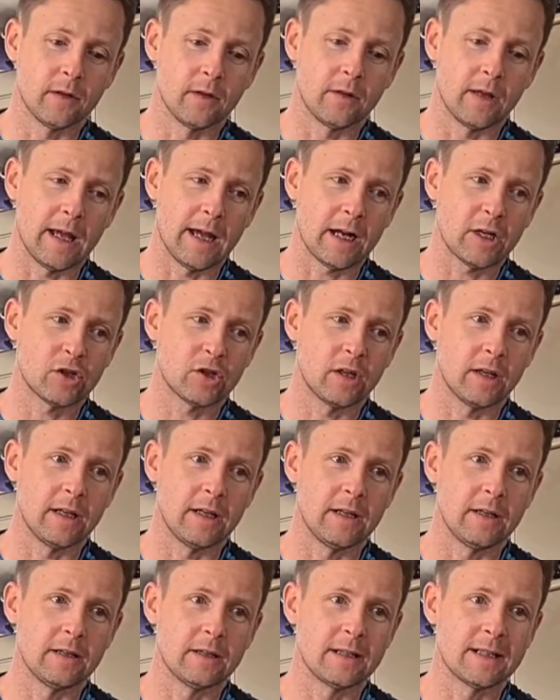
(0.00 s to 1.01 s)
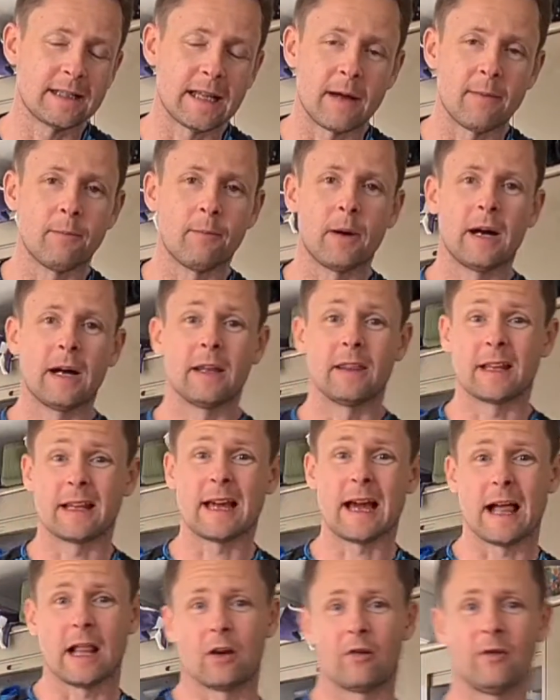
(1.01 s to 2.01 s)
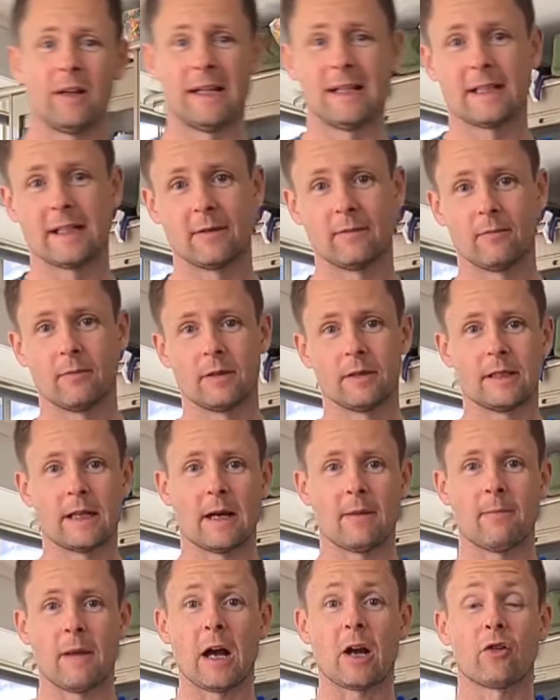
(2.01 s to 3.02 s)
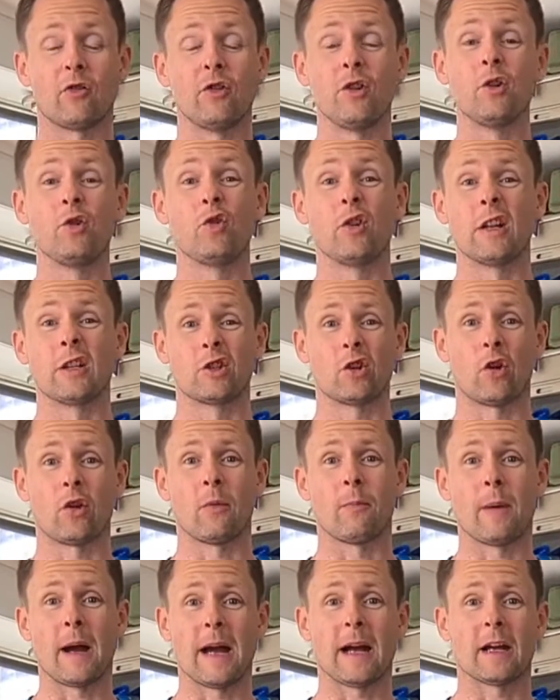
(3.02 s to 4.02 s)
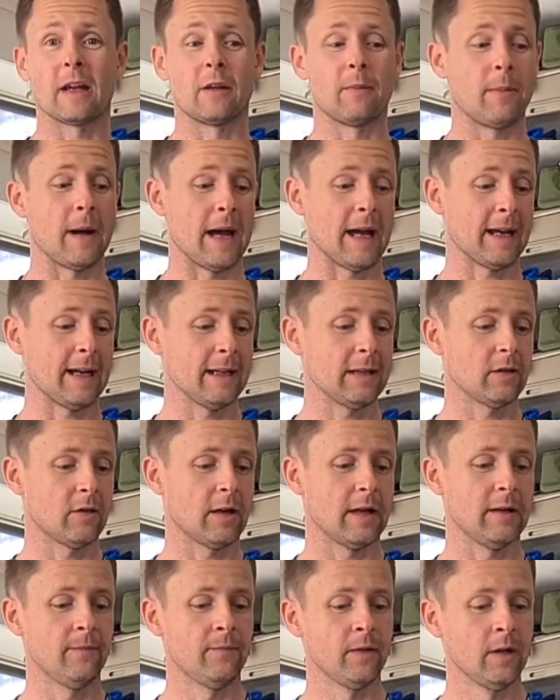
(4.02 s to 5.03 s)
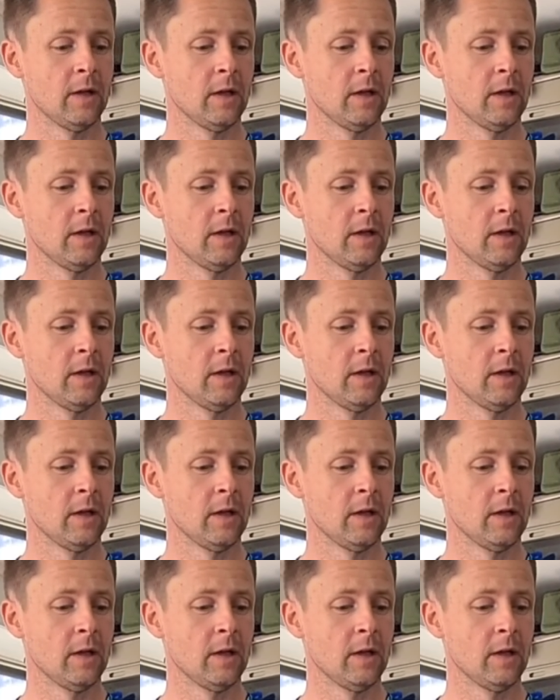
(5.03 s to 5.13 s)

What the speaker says: actually stand by the calories and macronutrients on the back of the packet. Okay,